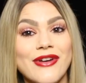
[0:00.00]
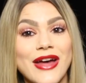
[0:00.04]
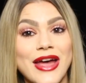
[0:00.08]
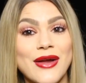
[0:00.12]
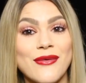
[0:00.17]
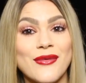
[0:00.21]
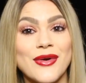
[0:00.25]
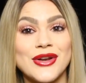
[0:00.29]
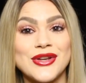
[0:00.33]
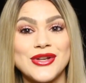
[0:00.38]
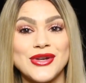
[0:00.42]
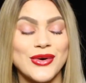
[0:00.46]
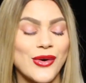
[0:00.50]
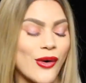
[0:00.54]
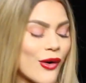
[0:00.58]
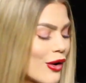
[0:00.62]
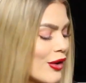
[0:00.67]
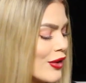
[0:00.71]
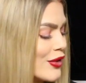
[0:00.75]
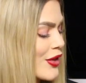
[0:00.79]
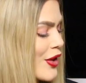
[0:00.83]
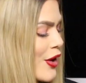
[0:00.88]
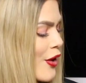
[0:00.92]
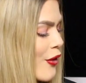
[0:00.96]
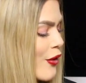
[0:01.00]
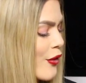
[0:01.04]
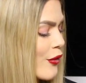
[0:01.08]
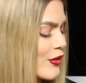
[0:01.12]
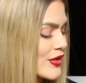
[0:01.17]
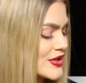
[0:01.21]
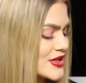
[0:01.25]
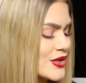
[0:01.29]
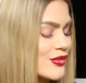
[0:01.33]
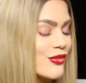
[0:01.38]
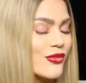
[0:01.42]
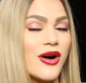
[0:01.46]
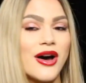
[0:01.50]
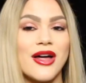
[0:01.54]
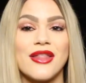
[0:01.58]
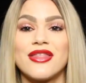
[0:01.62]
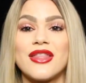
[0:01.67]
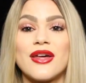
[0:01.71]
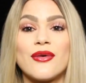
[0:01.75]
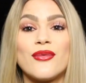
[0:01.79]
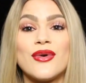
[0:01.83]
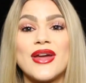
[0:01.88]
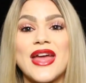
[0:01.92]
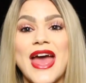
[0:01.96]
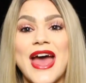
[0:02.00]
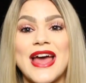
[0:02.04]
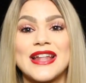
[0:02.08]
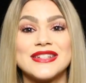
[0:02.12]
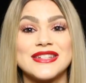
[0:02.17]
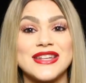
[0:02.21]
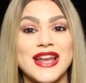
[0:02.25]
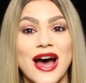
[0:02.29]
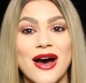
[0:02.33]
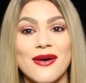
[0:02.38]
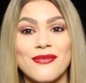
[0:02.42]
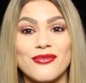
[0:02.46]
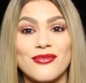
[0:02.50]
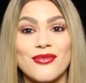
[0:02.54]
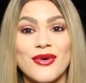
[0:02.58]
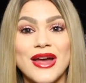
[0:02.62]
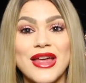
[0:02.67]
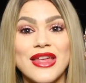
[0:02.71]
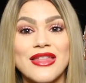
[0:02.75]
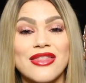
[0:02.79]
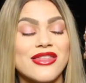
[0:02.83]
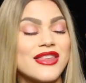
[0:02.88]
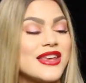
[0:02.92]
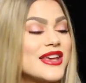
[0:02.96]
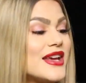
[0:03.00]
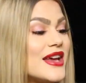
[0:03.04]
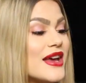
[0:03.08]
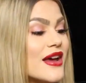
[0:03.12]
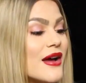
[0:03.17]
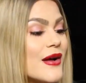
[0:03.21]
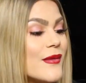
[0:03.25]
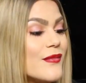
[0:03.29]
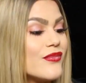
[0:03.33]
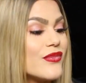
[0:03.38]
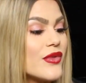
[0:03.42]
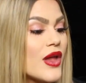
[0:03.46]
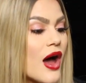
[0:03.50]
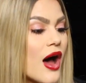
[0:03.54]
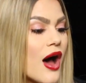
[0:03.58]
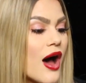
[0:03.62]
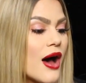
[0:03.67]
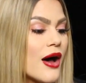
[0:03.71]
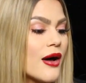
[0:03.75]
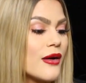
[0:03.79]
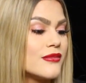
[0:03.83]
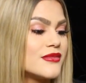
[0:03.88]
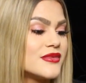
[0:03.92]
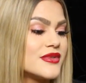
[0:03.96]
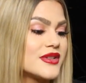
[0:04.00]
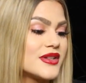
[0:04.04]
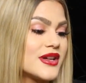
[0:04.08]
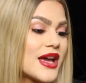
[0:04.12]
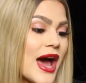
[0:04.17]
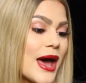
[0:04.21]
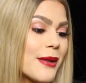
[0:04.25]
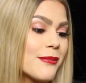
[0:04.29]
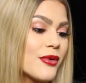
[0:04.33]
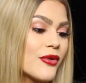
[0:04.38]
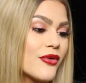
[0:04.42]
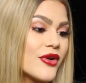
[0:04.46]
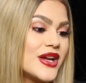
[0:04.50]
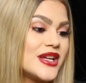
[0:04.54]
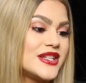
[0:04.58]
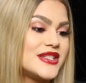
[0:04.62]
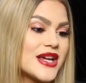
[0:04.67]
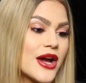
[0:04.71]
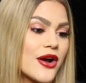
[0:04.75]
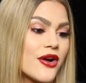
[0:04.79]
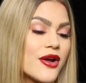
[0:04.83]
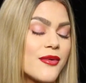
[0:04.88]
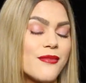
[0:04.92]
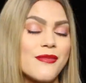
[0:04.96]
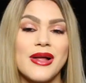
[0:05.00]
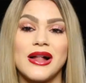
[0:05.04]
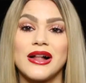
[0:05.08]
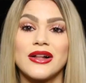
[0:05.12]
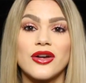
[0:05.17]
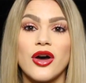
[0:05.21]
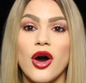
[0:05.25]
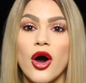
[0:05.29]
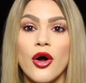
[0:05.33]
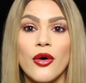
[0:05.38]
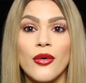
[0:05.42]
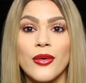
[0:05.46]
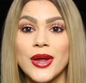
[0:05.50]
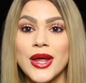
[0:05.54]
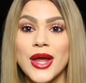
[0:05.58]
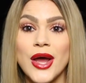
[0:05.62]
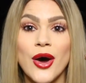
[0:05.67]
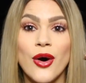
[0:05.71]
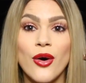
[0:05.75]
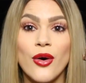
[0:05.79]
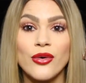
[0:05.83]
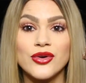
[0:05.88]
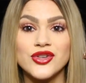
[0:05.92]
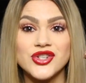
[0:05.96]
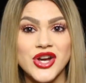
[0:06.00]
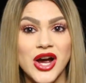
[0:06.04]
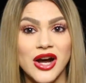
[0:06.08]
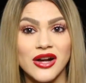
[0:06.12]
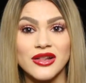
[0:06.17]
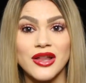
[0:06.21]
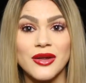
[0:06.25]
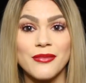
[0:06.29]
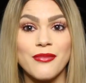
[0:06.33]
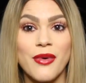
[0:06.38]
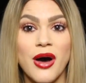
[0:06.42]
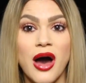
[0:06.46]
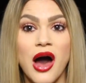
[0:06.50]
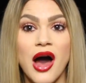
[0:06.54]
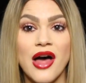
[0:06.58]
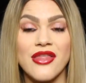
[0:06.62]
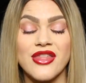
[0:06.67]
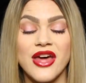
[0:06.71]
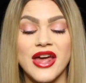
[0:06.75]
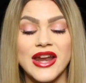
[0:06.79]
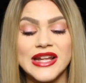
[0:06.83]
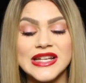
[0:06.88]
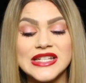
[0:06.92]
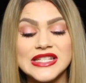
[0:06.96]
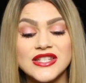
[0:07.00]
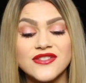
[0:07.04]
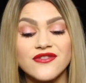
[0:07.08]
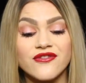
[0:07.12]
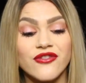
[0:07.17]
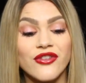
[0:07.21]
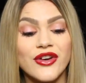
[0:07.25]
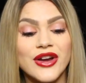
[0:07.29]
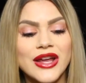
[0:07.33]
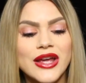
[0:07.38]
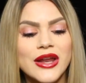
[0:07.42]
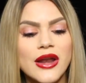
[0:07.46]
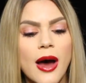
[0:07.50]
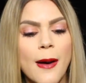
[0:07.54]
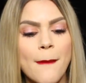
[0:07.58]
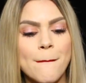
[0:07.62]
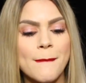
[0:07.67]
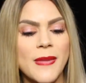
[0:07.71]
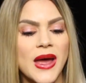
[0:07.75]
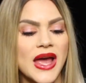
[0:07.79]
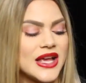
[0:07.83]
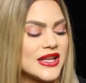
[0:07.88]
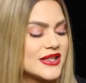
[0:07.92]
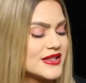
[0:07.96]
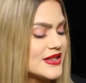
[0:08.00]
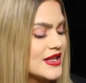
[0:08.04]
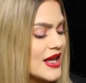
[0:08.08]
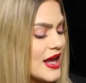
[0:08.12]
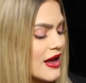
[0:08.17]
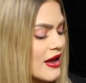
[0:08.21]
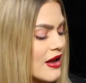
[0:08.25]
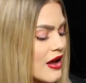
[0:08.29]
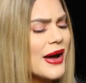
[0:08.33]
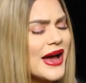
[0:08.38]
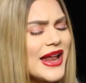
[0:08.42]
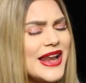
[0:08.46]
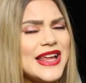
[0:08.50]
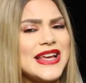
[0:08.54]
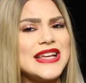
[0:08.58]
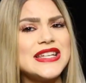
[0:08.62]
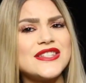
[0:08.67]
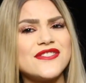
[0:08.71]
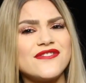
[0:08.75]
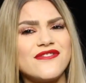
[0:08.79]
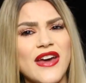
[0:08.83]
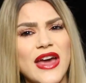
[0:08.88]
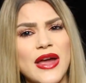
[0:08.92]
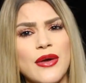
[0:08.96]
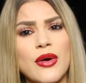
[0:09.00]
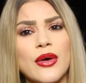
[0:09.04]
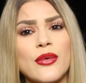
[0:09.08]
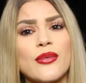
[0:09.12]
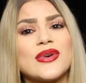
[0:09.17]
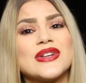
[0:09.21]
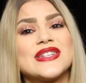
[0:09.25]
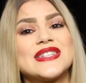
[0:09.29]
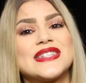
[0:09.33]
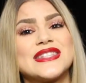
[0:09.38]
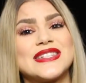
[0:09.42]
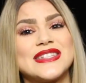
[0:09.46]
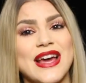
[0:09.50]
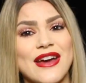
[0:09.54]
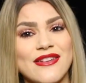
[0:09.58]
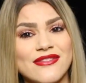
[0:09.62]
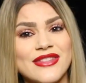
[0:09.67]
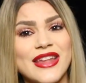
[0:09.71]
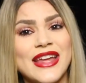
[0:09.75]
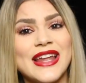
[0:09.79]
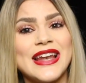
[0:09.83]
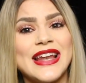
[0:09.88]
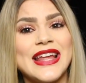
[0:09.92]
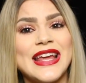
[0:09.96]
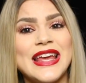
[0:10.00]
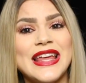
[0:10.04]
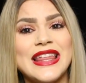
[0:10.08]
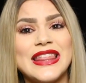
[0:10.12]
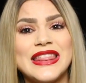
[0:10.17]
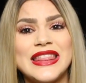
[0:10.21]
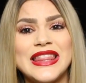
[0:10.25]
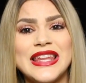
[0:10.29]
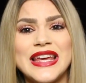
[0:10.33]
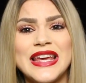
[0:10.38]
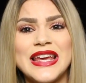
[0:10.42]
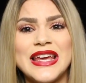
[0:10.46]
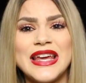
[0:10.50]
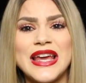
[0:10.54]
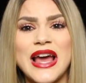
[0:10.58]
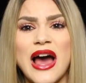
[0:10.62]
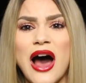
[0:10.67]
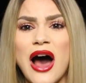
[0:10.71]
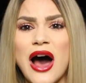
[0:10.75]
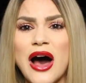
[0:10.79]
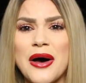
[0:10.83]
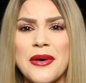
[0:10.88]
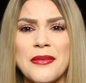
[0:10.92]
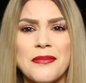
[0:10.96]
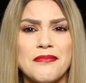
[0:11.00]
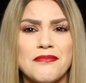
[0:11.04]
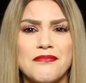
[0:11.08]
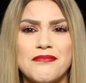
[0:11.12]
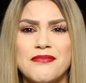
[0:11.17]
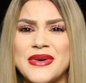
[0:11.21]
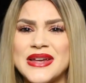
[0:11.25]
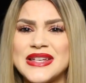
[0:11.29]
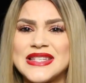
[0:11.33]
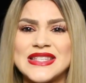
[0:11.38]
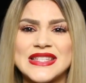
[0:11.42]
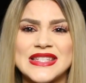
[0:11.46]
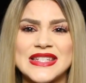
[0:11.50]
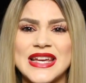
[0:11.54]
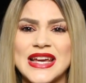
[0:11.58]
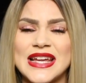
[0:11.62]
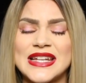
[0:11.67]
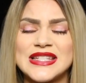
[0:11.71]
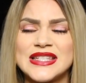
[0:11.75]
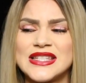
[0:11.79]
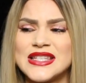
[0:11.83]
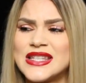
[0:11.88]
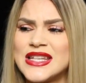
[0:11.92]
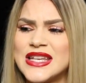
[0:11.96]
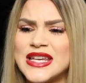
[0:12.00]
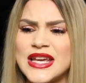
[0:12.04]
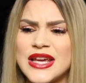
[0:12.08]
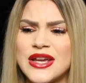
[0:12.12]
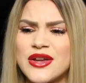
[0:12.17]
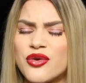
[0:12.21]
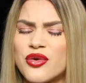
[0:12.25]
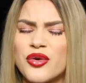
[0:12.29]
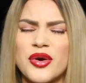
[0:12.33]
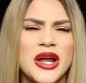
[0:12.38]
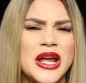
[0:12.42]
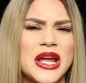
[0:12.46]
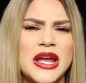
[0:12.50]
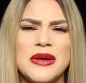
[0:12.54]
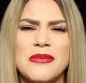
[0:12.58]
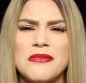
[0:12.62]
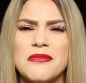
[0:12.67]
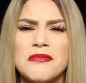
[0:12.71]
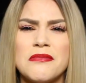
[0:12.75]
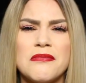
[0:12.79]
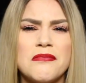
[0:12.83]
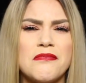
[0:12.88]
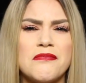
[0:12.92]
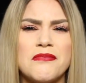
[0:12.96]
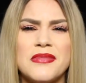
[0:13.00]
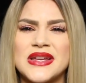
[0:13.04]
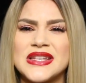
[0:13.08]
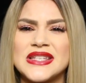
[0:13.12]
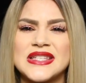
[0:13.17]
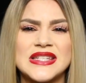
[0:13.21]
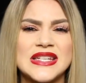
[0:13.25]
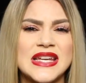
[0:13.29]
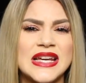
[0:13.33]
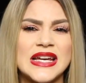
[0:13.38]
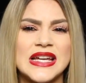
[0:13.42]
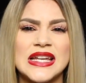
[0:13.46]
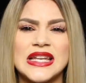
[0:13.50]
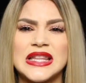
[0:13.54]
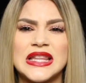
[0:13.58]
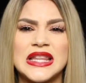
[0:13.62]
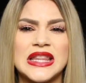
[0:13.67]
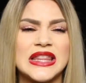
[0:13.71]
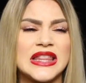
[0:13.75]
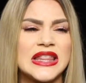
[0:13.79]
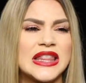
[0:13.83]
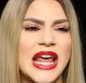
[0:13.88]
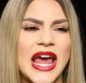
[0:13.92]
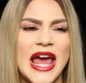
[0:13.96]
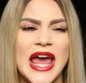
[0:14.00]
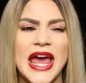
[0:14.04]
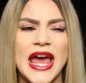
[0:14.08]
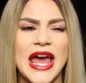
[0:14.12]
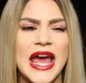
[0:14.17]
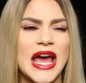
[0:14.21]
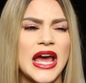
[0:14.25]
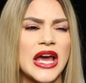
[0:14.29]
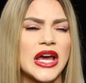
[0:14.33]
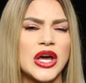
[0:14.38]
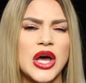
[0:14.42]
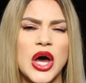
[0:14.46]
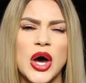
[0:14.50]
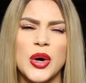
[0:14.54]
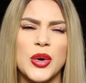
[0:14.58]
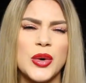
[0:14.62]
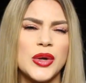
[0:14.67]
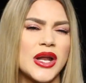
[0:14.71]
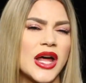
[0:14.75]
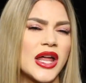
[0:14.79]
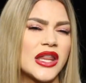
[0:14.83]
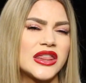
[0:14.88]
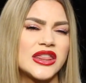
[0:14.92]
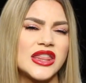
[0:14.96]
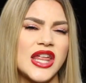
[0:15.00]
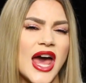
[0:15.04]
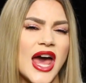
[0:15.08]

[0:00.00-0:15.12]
favorite, you all know, was the one that we ended up with, the Cadbury Dairy Milk Oreo Chocolate Bar. That is freaking amazing. My least favorite was definitely the biscuits, the cream biscuit thing, coconut